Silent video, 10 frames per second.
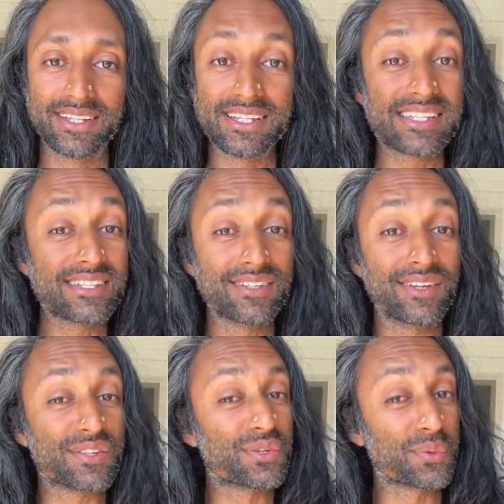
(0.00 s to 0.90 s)
This
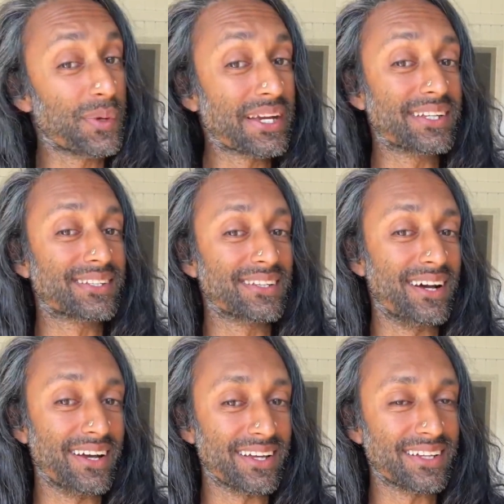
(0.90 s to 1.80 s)
isn't a swingers
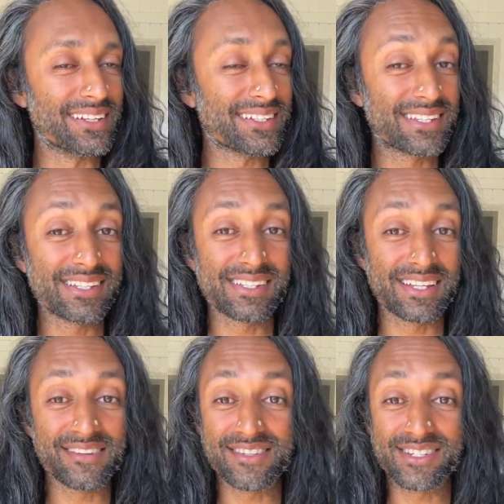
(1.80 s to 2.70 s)
night.
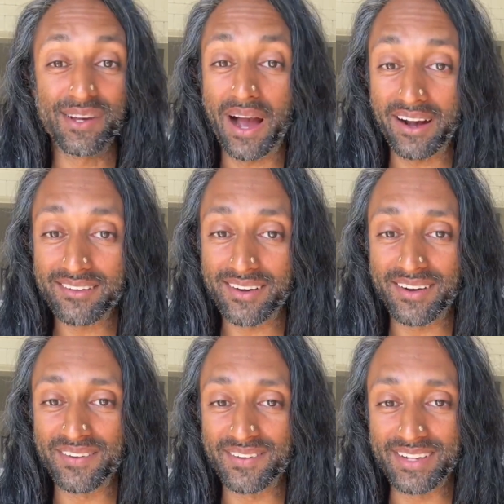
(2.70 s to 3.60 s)
There is no
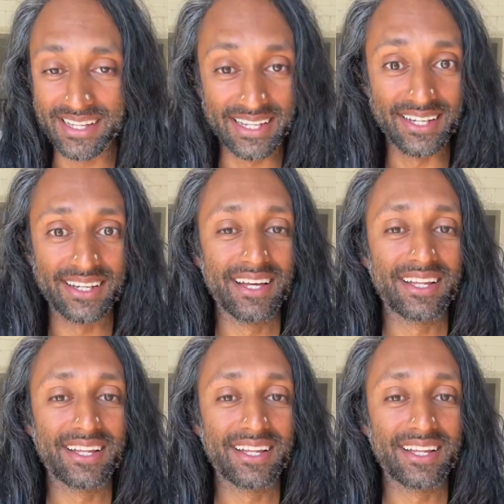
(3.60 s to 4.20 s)
alcohol here.